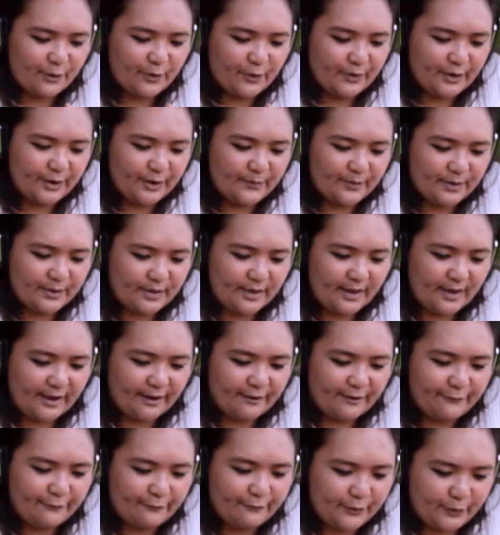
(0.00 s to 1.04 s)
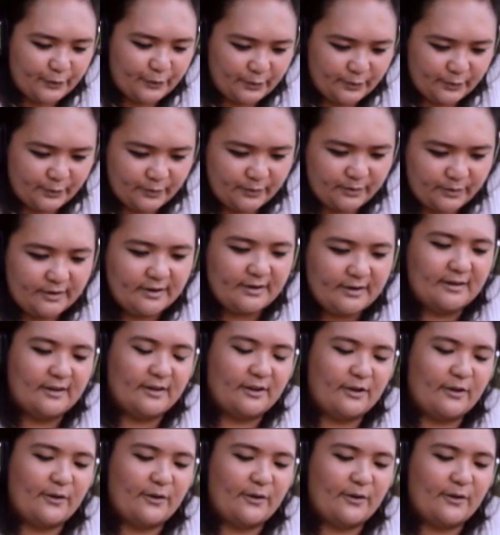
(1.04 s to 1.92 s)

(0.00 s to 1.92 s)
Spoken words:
going with like food,